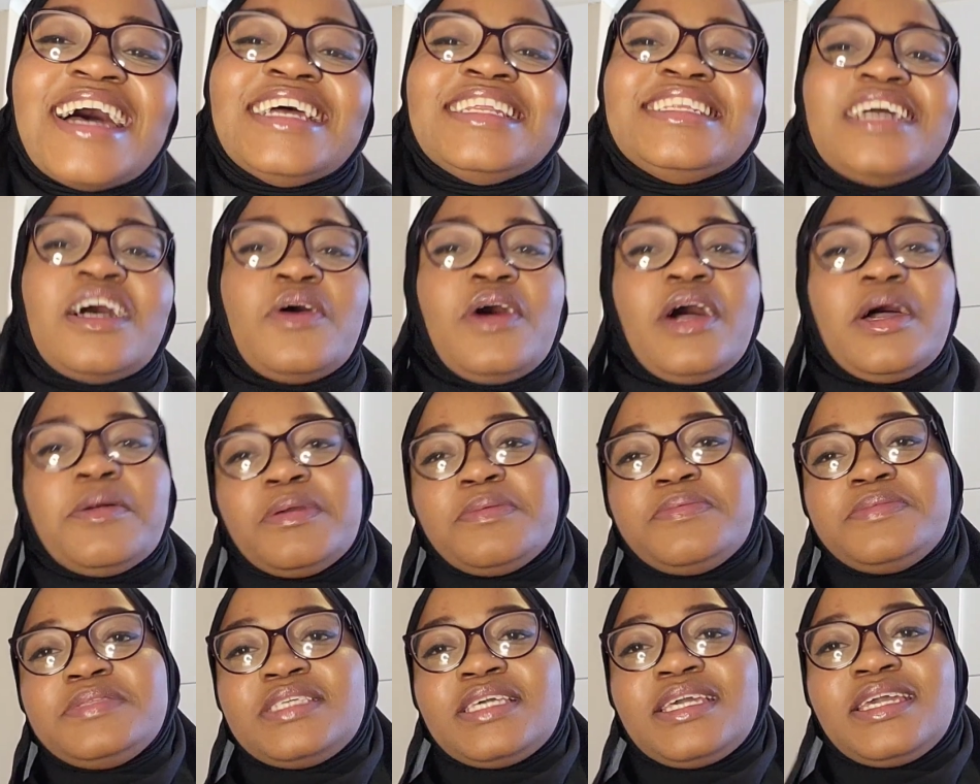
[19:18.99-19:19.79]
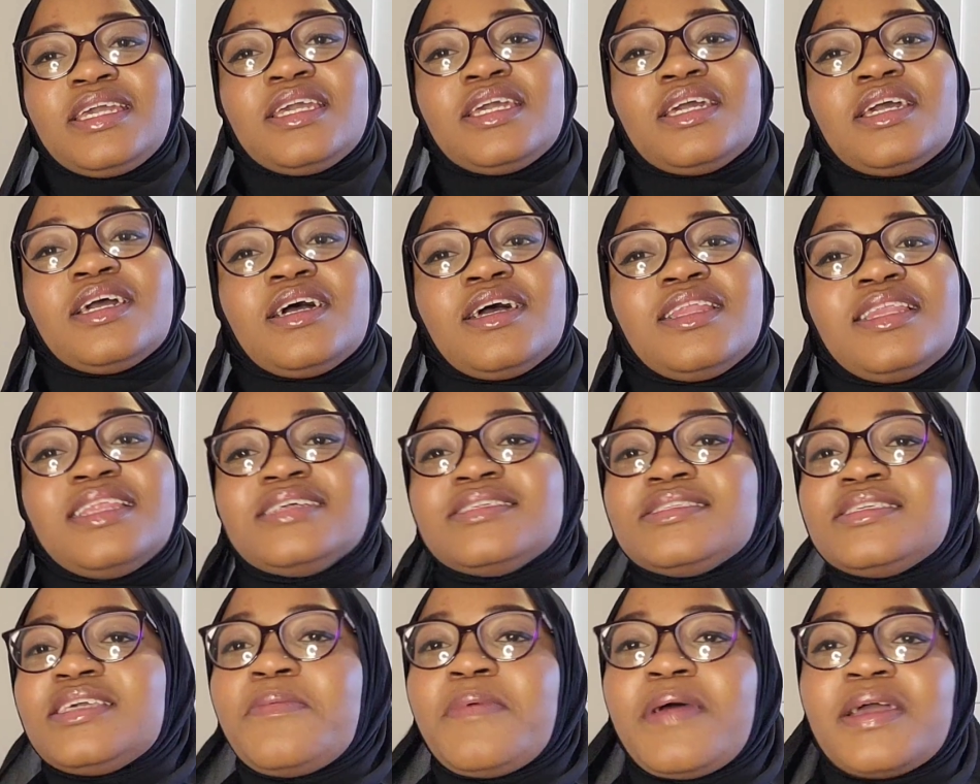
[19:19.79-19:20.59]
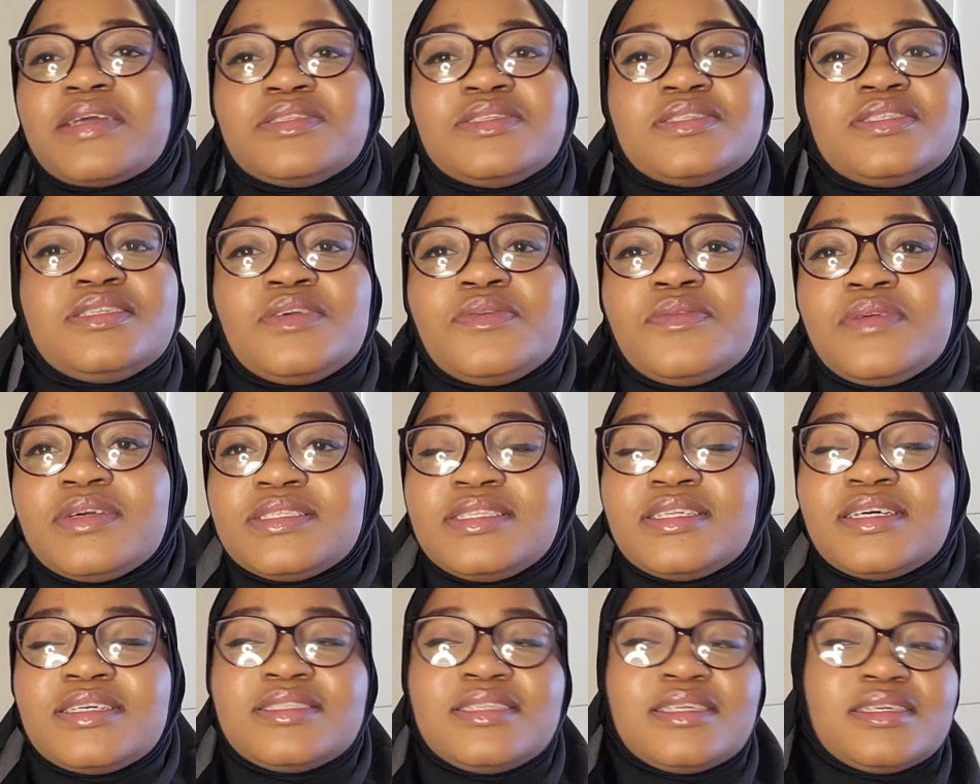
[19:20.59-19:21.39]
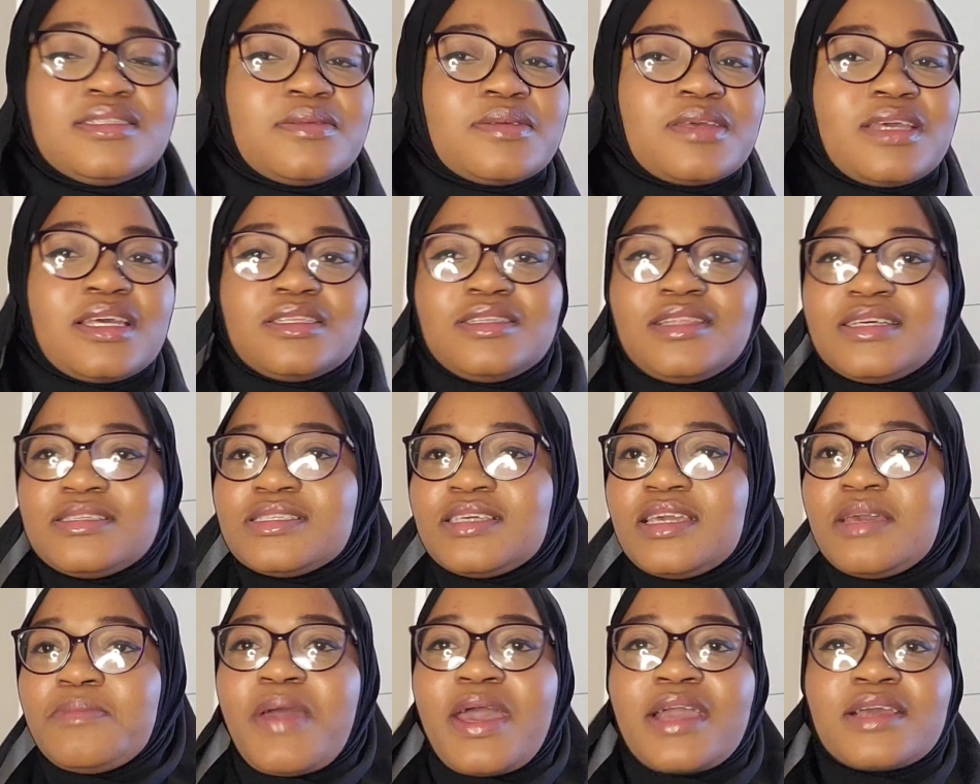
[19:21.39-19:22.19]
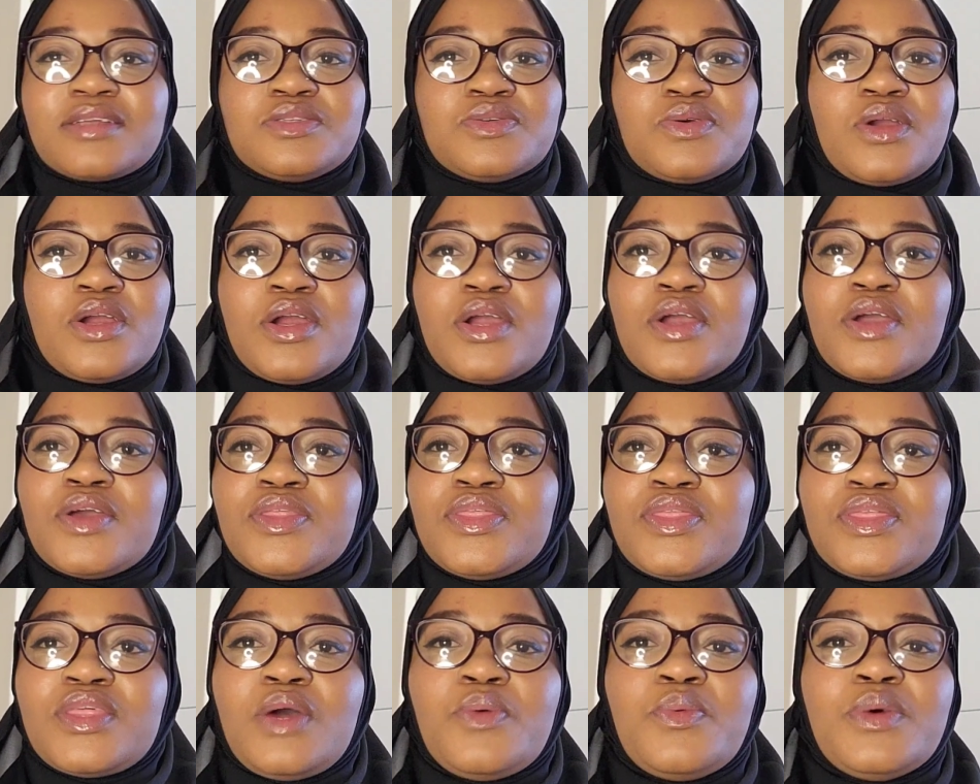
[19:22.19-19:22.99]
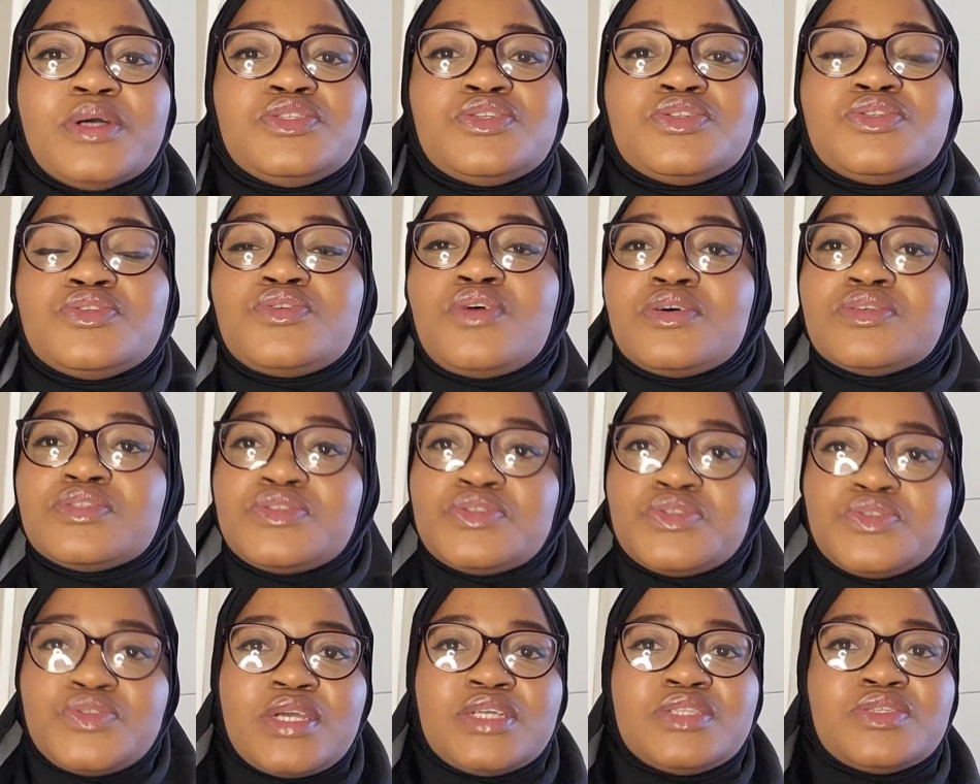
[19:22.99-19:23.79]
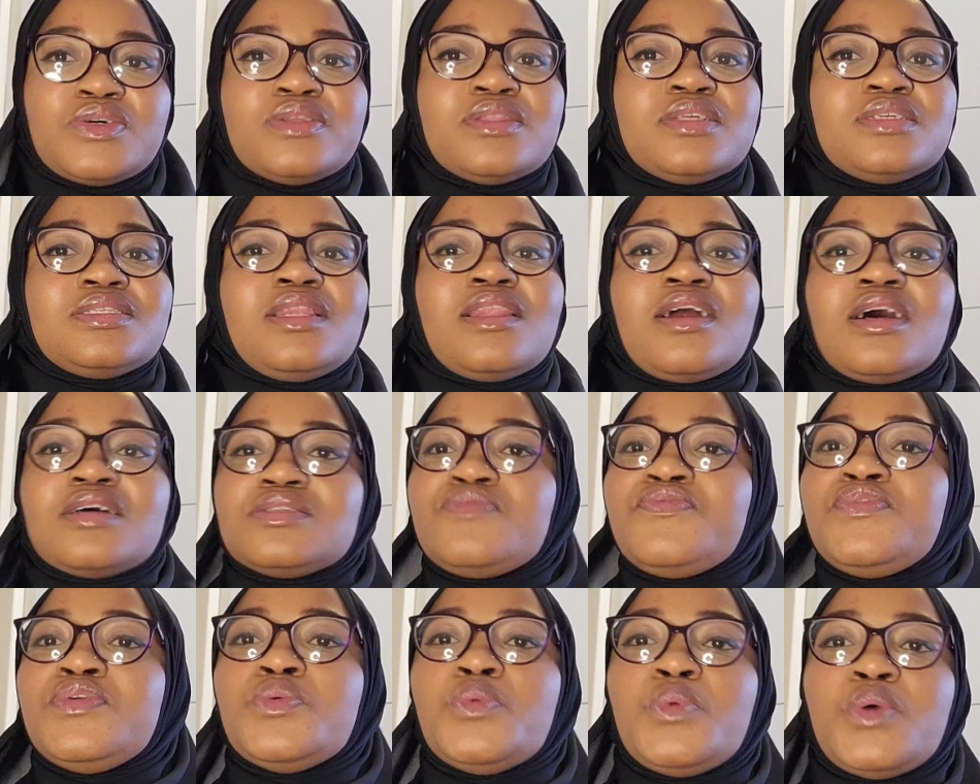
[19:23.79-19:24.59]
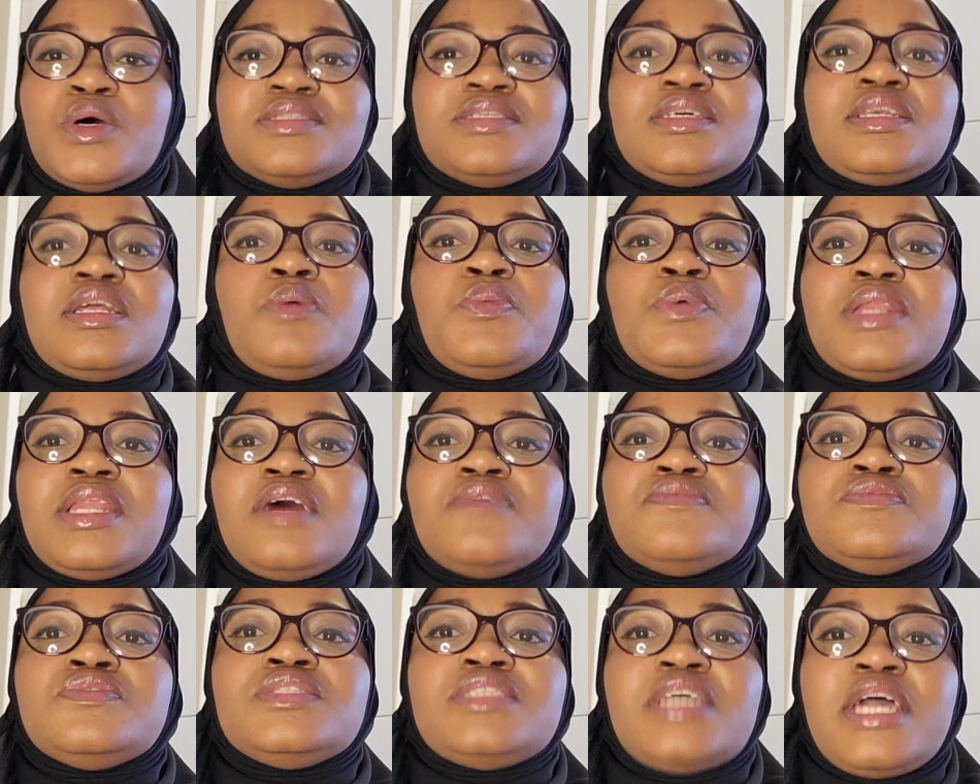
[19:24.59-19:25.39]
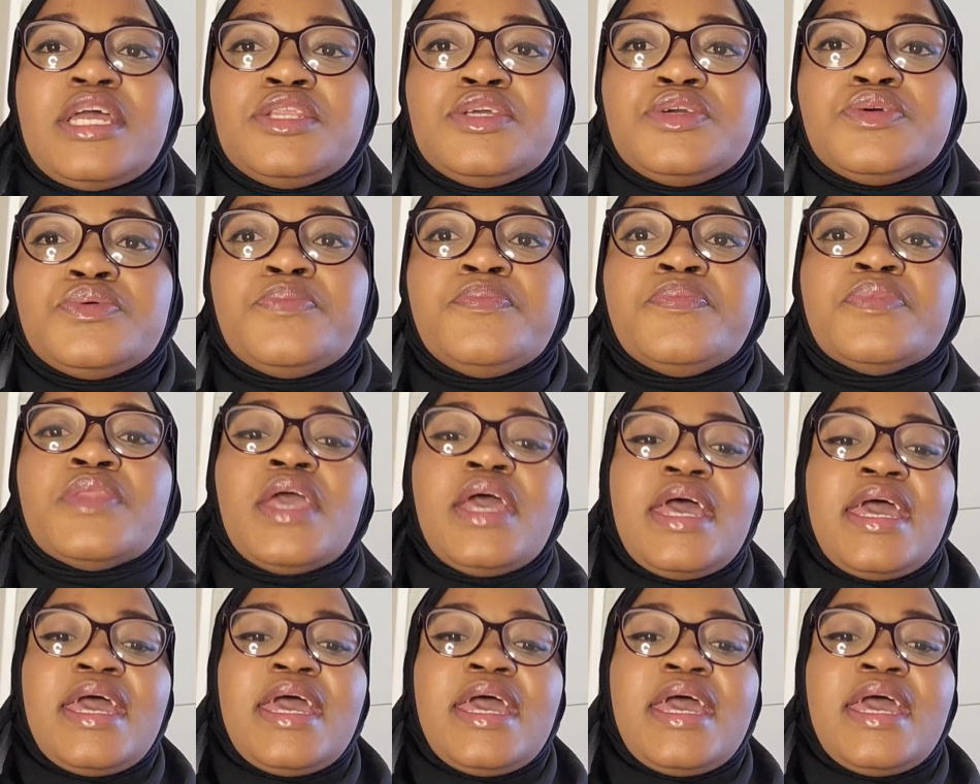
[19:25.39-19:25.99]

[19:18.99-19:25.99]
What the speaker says: Now, Habibti, let's get back to seriousness. Let's get back to earth. I want you to concentrate on these last few words that I would love to tell you.